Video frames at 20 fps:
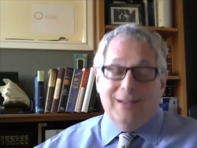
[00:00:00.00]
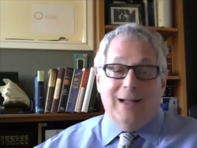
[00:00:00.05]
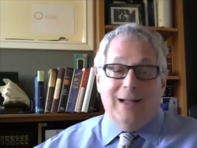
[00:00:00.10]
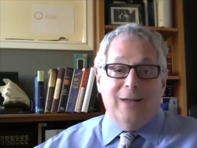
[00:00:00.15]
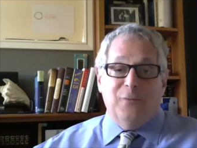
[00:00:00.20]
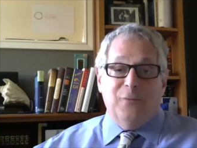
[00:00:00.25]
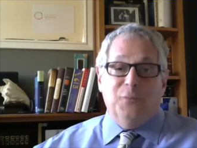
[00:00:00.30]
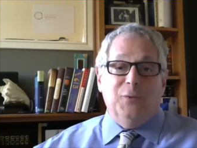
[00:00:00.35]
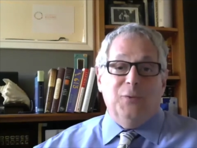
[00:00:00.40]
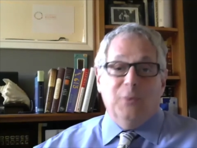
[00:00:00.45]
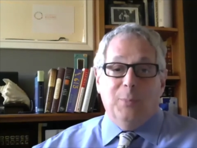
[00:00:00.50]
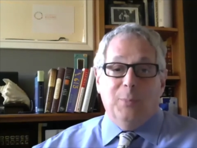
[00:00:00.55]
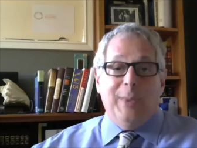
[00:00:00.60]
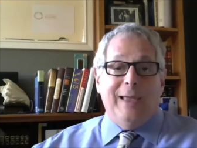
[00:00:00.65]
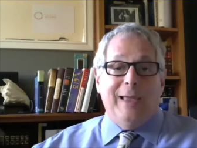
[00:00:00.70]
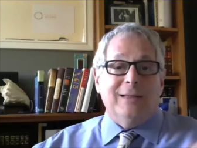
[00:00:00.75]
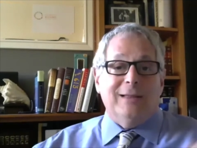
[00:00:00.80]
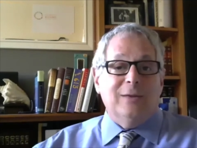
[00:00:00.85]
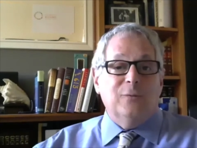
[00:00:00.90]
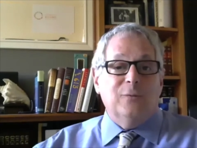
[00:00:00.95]
I feel
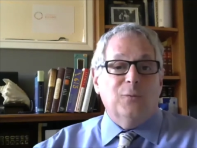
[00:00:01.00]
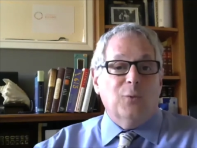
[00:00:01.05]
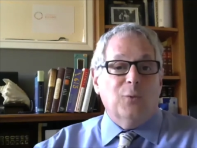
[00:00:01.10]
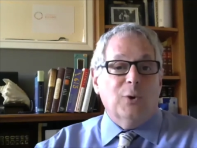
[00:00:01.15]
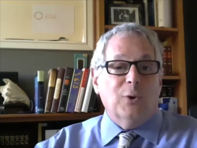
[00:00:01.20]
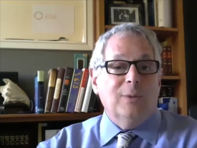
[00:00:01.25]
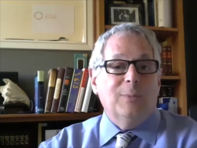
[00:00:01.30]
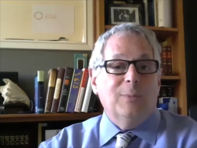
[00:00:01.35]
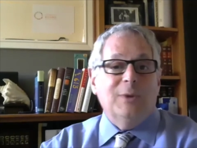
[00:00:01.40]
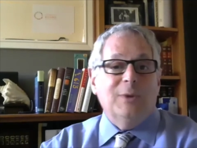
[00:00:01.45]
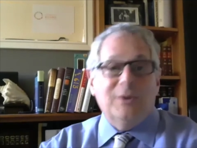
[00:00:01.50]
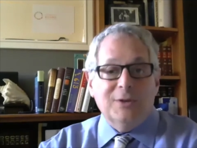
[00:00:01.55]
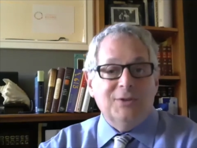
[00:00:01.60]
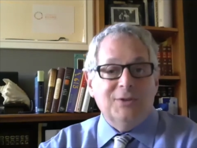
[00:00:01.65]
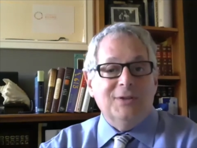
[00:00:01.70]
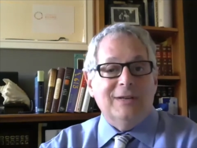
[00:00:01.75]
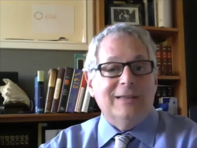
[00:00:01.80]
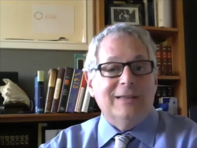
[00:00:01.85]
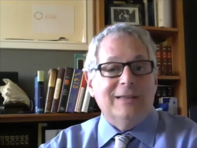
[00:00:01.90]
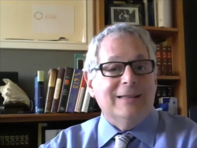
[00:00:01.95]
badly for you because
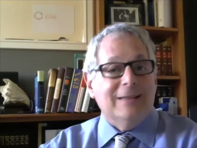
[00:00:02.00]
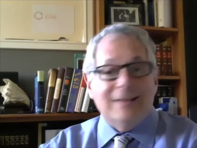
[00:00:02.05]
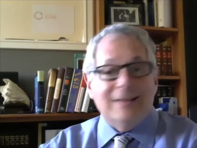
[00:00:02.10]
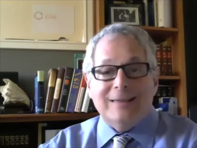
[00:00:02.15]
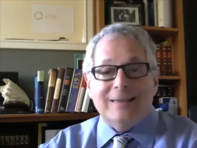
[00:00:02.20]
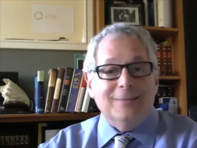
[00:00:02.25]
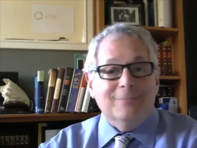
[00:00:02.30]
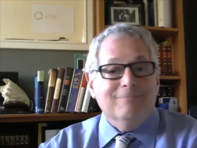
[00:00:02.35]
you didn't listen.